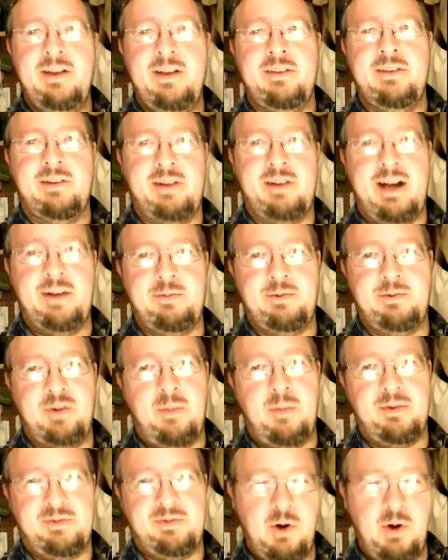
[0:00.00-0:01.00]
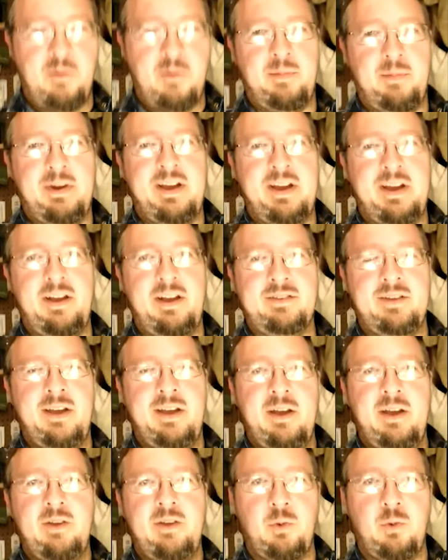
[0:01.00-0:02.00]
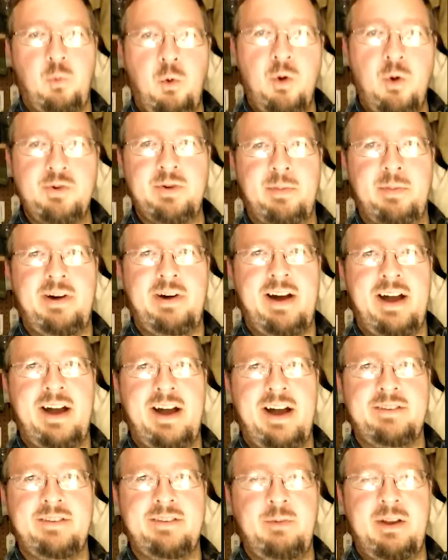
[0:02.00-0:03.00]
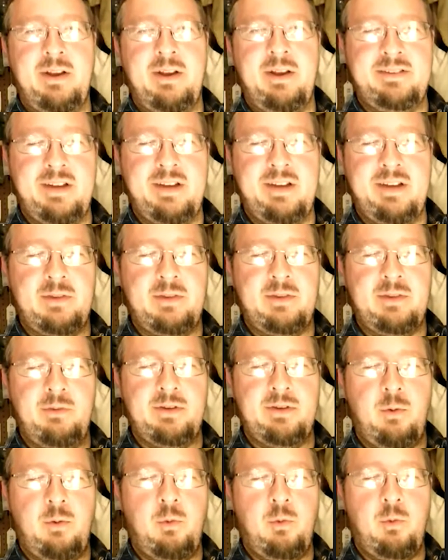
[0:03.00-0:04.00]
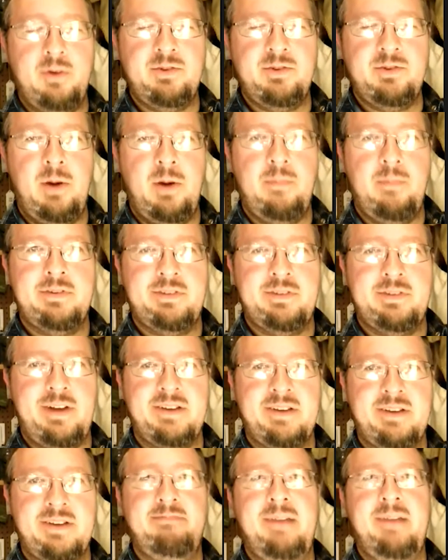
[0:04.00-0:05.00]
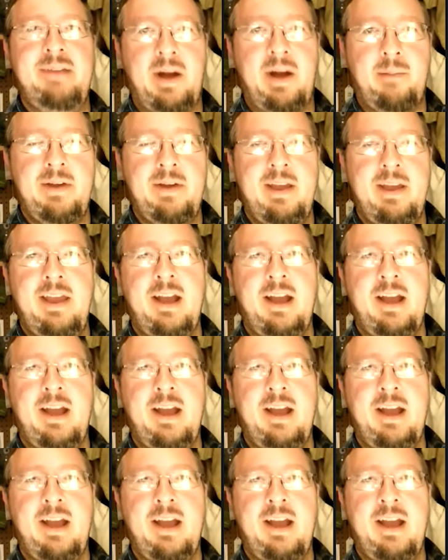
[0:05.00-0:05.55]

the class was almost over because the wardrobe class there was a wardrobe / makeup,